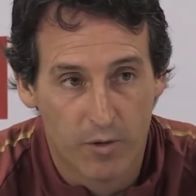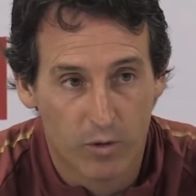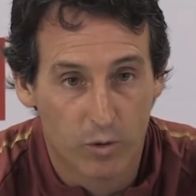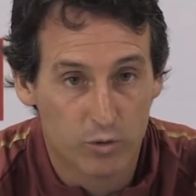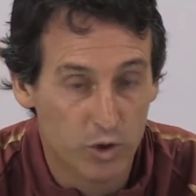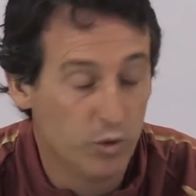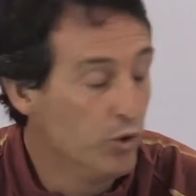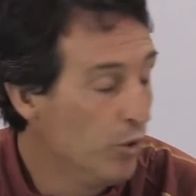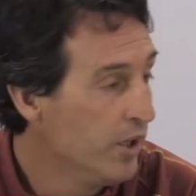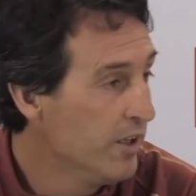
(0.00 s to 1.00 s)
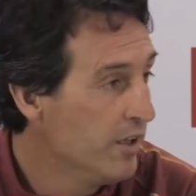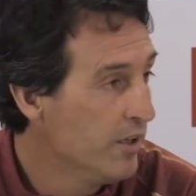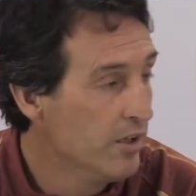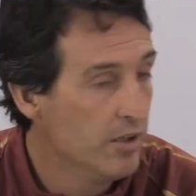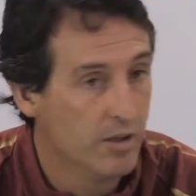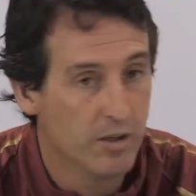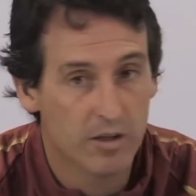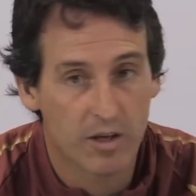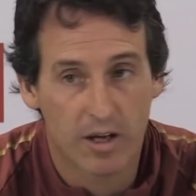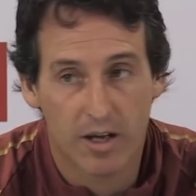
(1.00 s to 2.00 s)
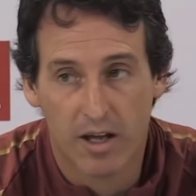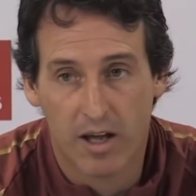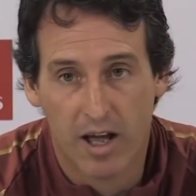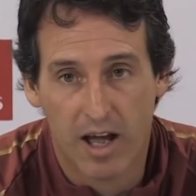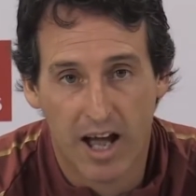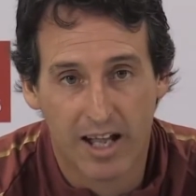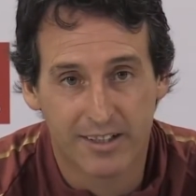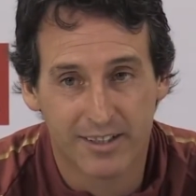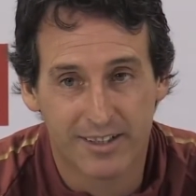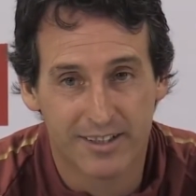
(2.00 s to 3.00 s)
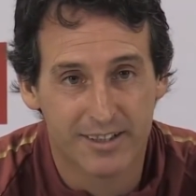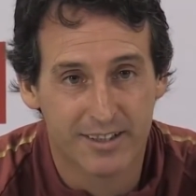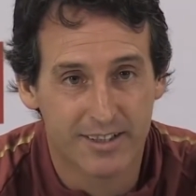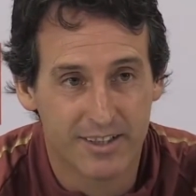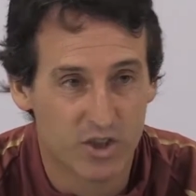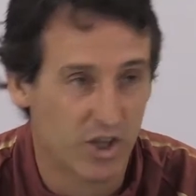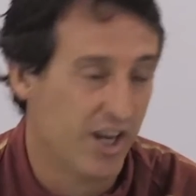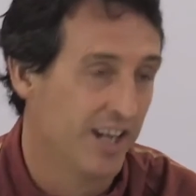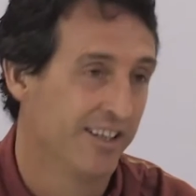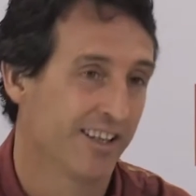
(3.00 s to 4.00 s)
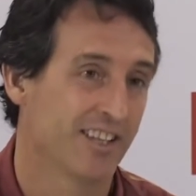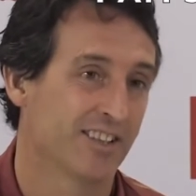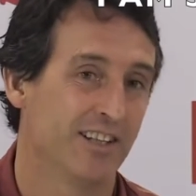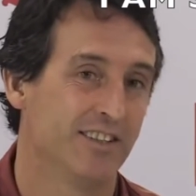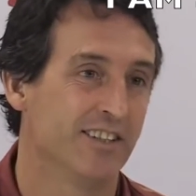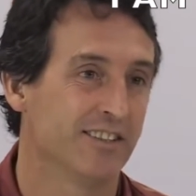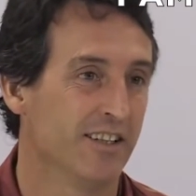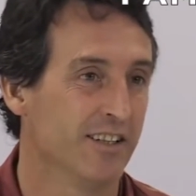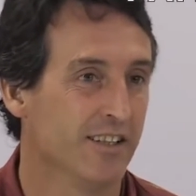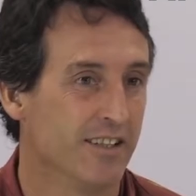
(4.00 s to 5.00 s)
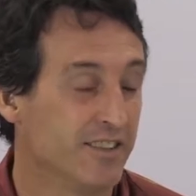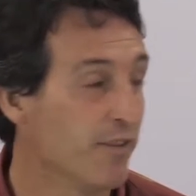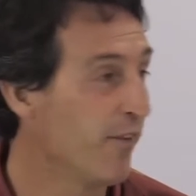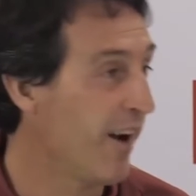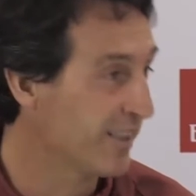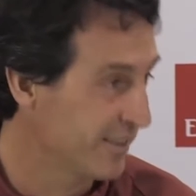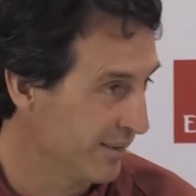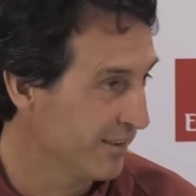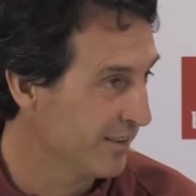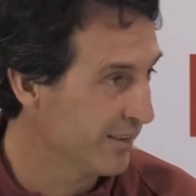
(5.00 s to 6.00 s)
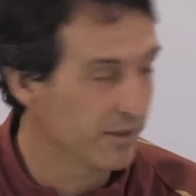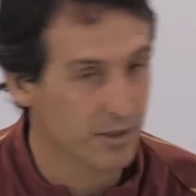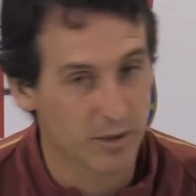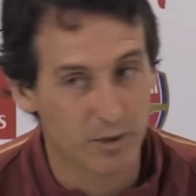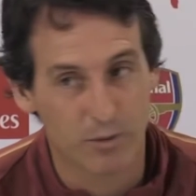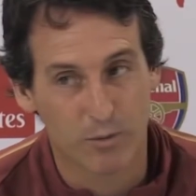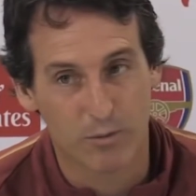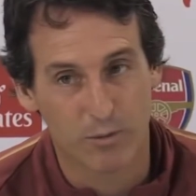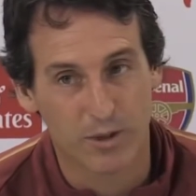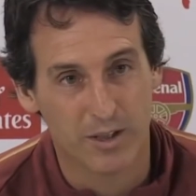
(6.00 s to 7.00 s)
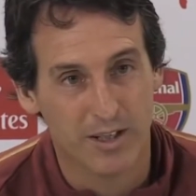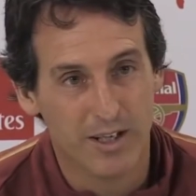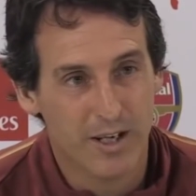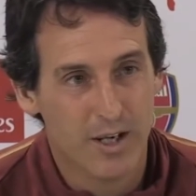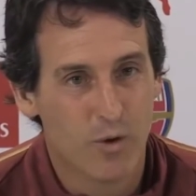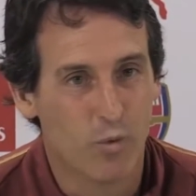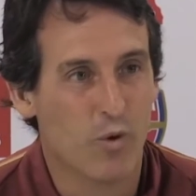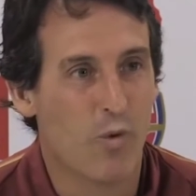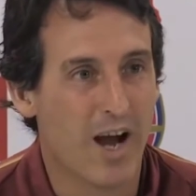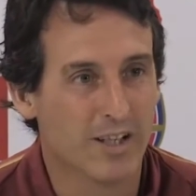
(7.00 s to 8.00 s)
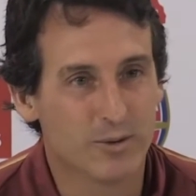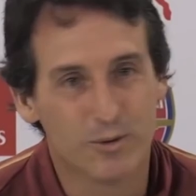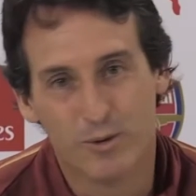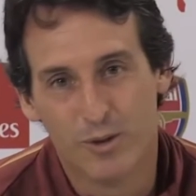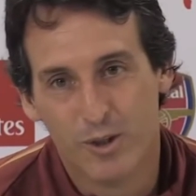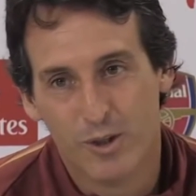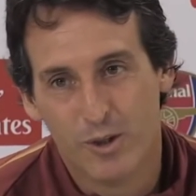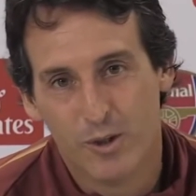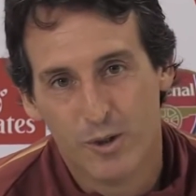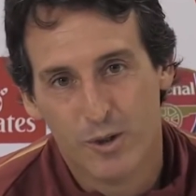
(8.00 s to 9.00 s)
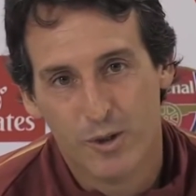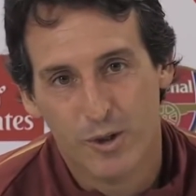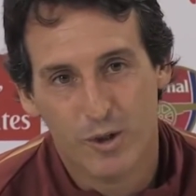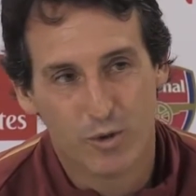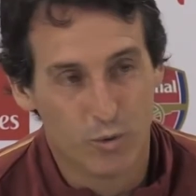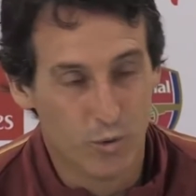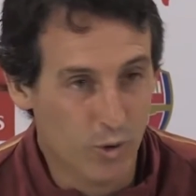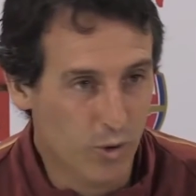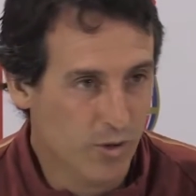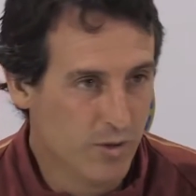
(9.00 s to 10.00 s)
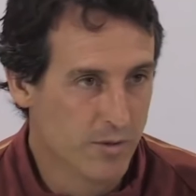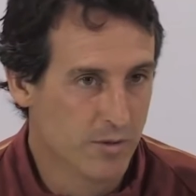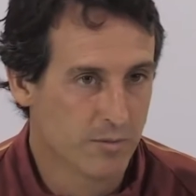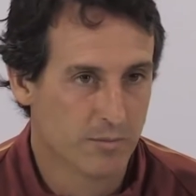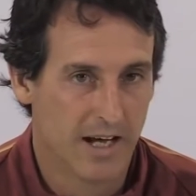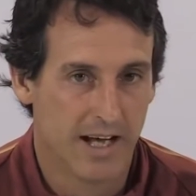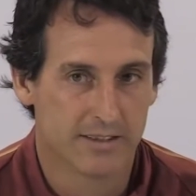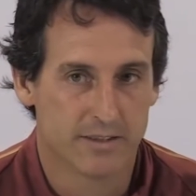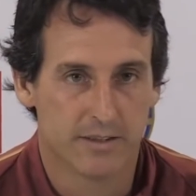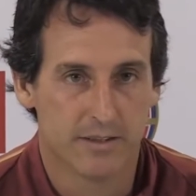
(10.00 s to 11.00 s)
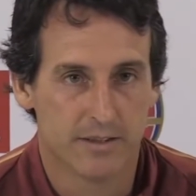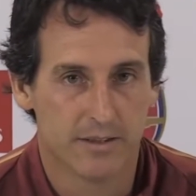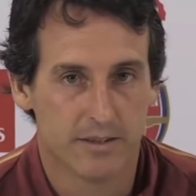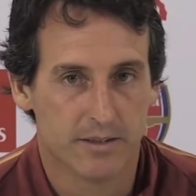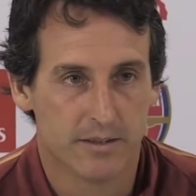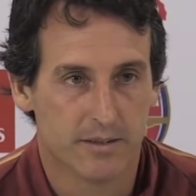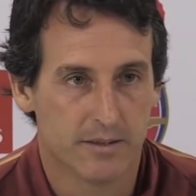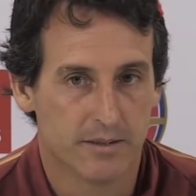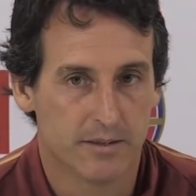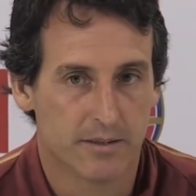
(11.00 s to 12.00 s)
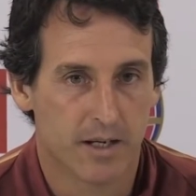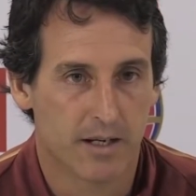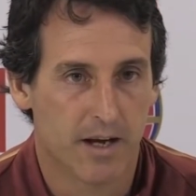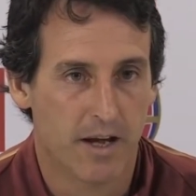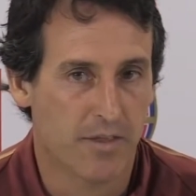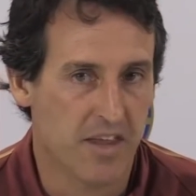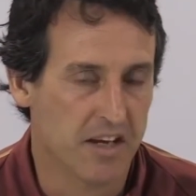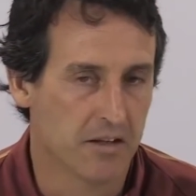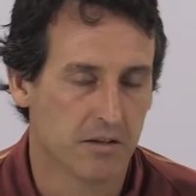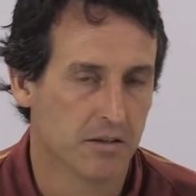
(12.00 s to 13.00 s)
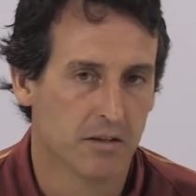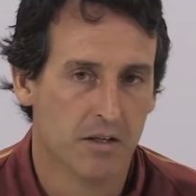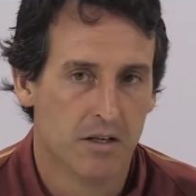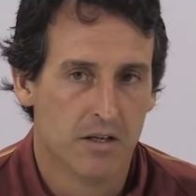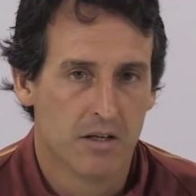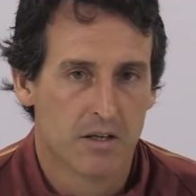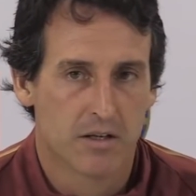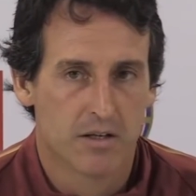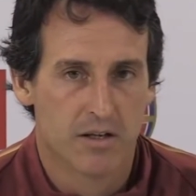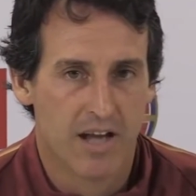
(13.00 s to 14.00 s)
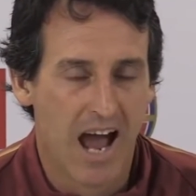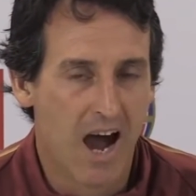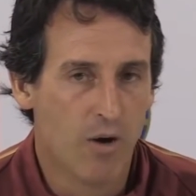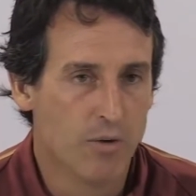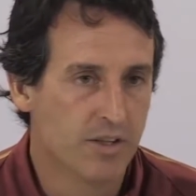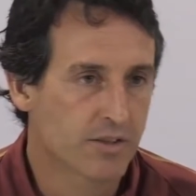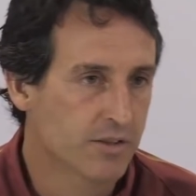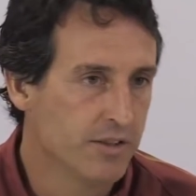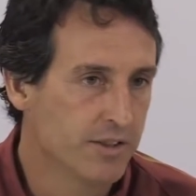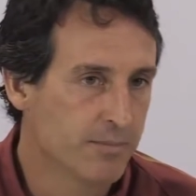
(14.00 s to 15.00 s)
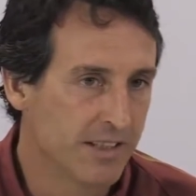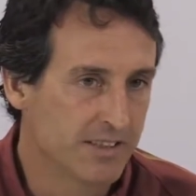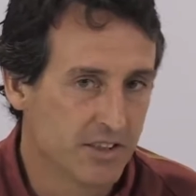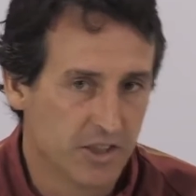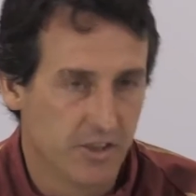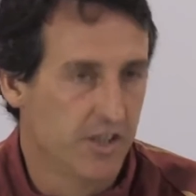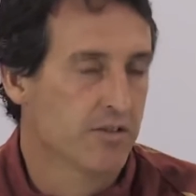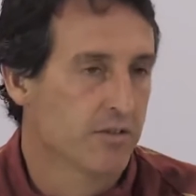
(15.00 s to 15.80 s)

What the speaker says: continuing doing. And it's clear the result is the first we want to do. But I think now is Manchester City.